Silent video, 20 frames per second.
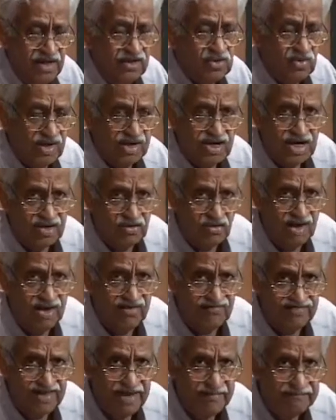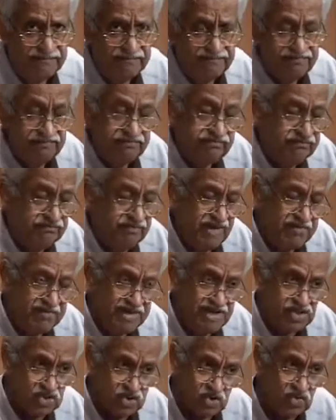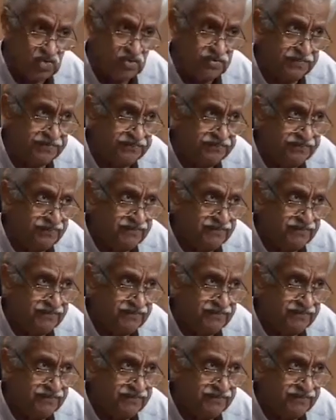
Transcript: and you are not one of them. Maybe true.